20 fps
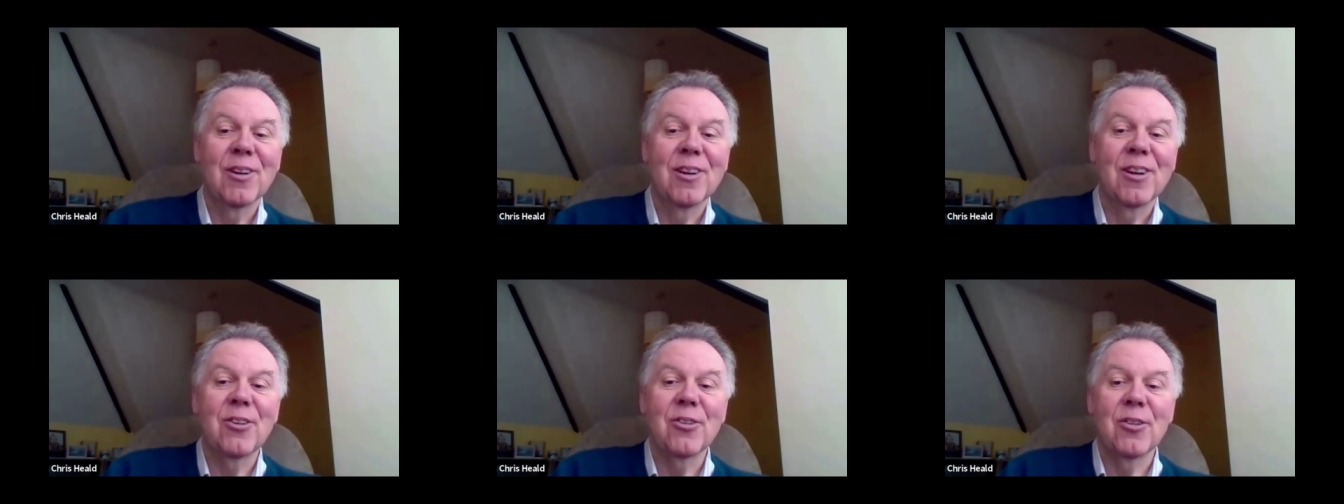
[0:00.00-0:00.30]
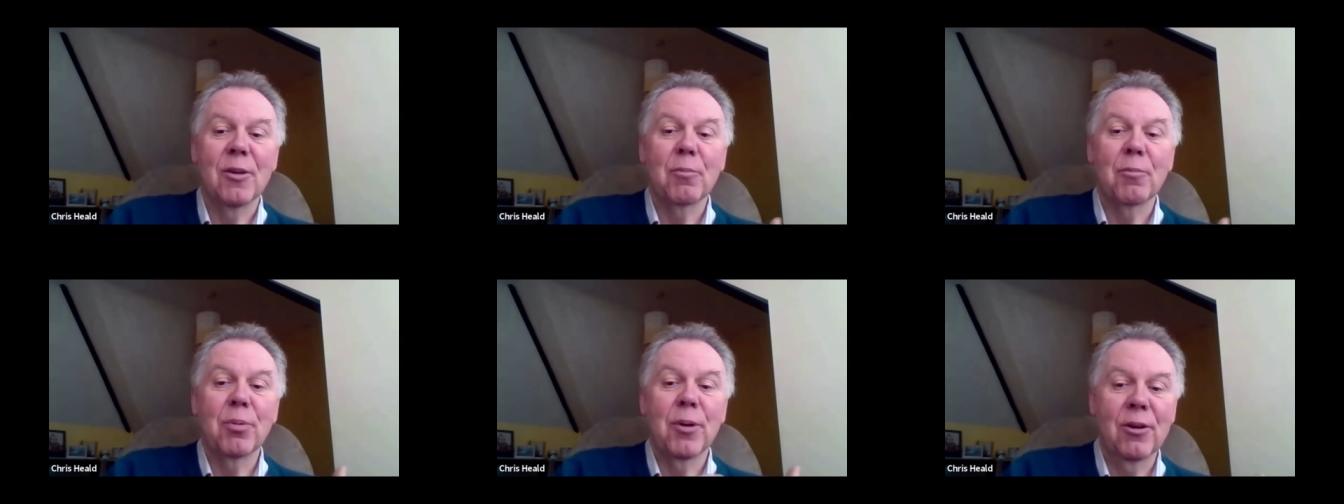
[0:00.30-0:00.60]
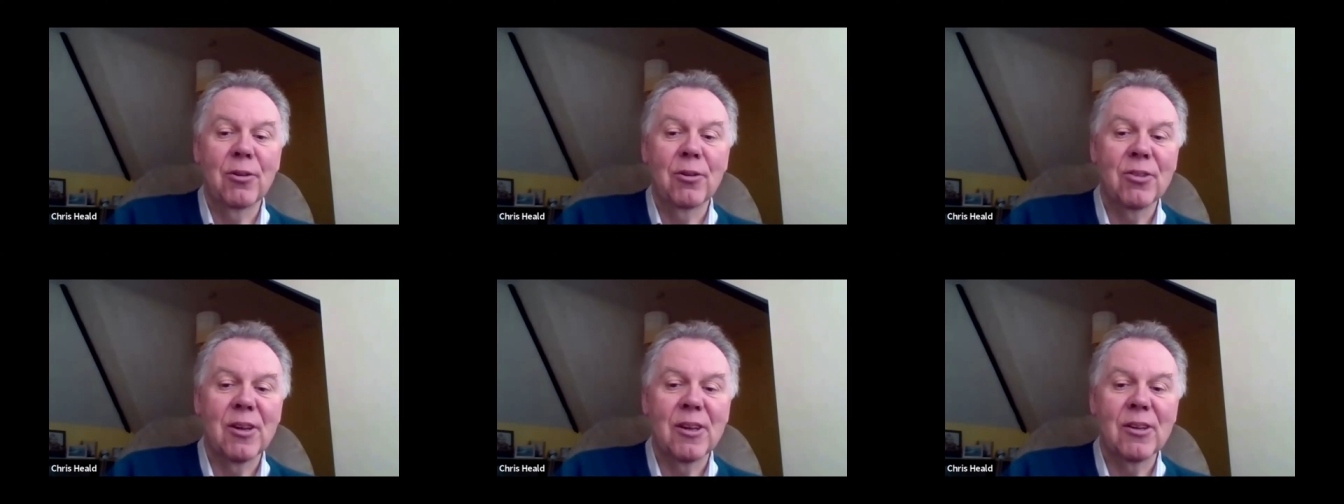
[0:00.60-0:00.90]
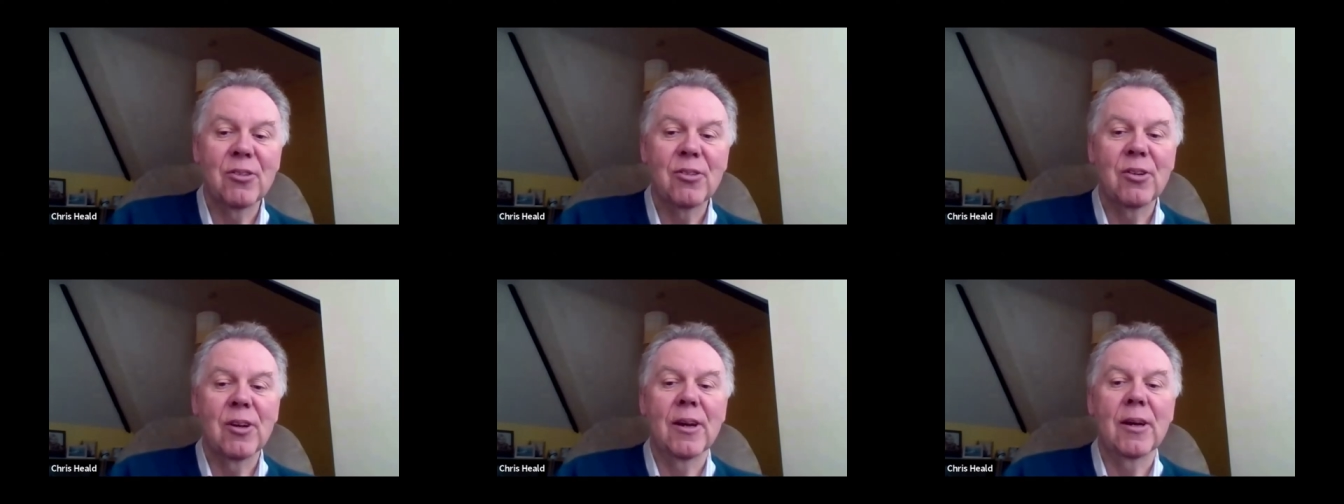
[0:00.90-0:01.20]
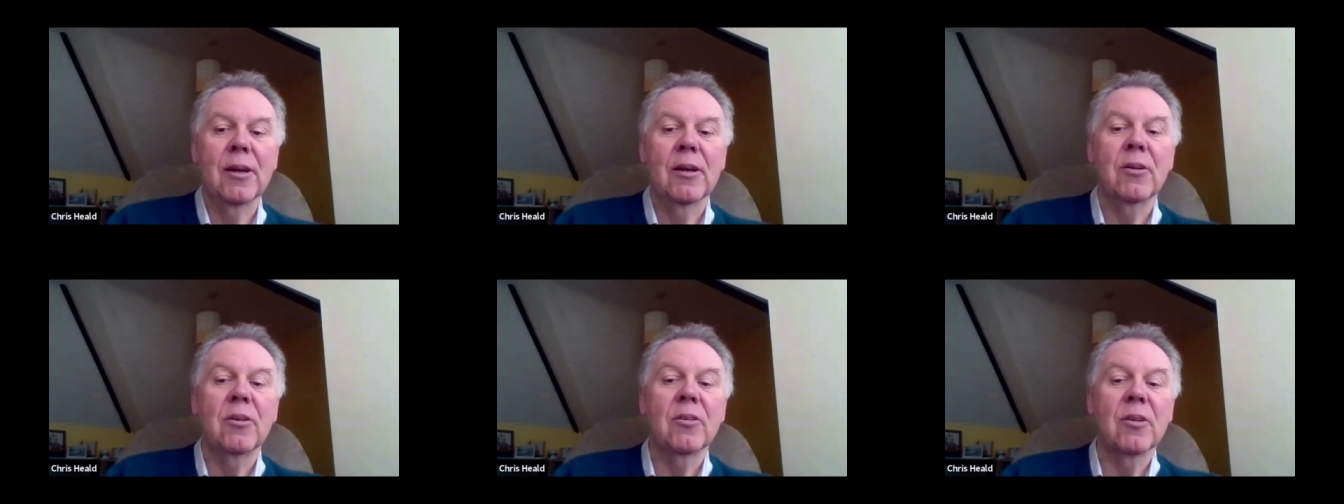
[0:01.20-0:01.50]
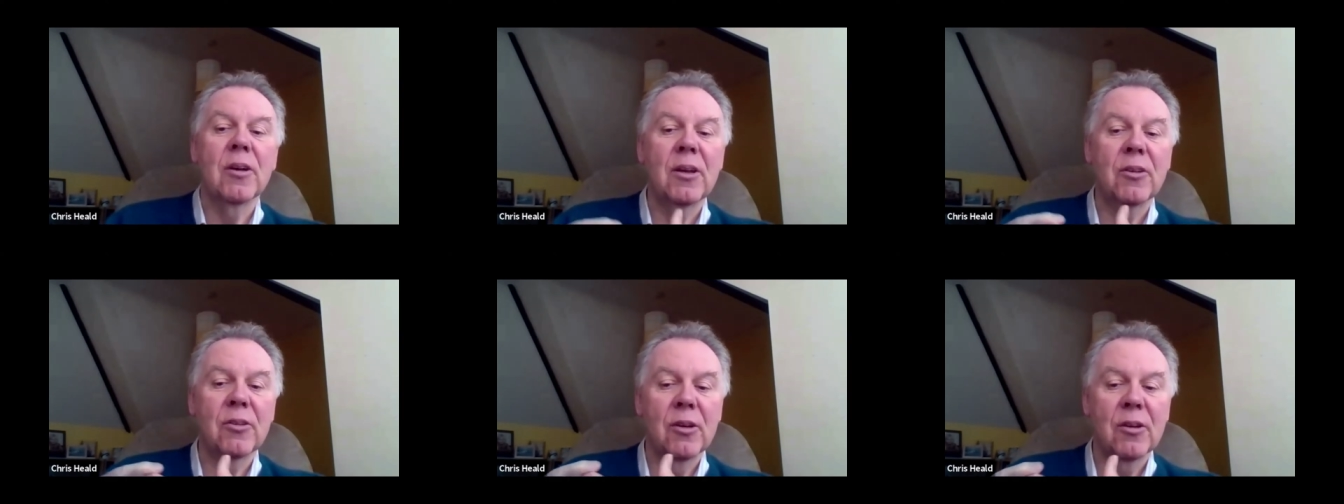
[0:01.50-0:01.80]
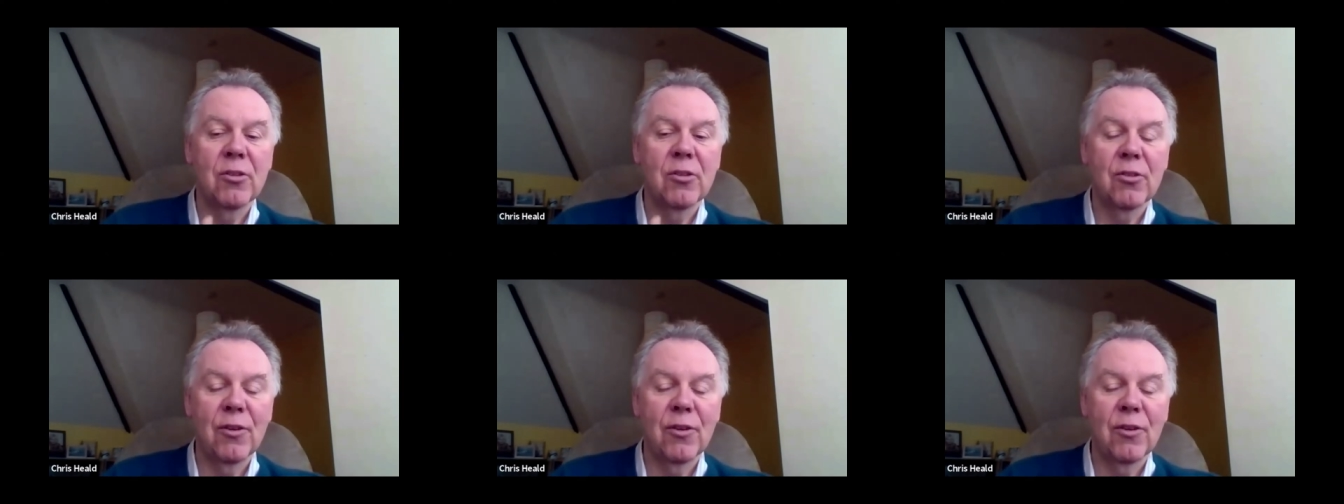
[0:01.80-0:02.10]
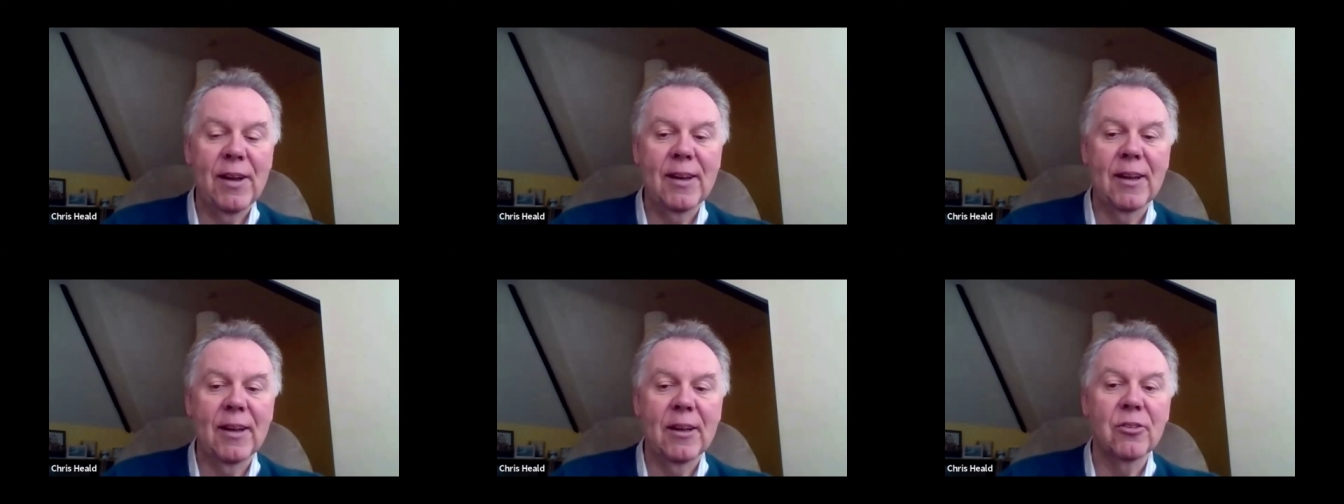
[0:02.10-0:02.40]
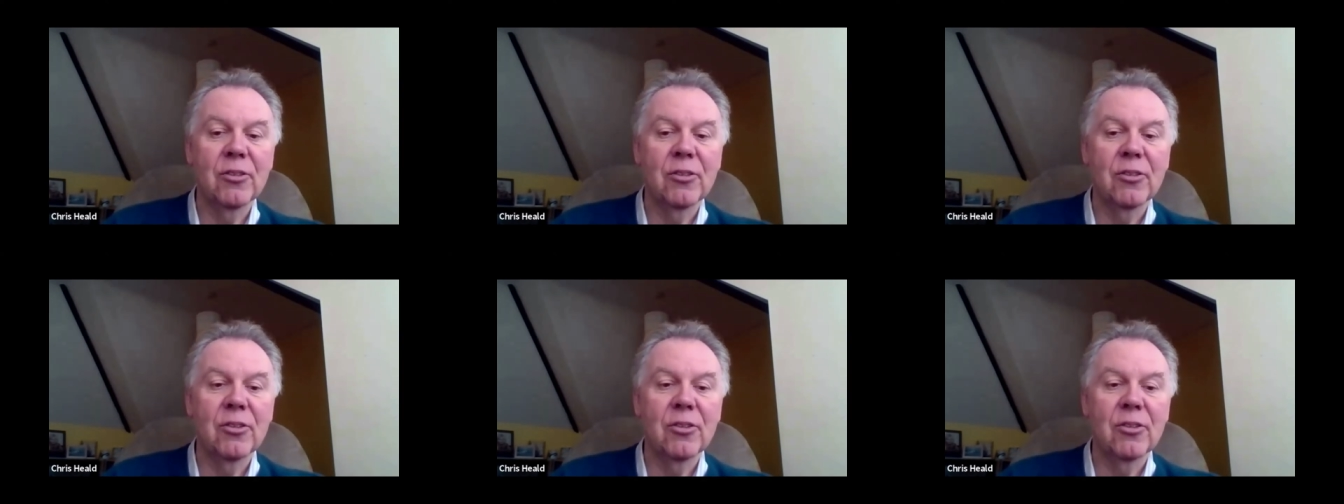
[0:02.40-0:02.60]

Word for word: Is it process change? Is it training and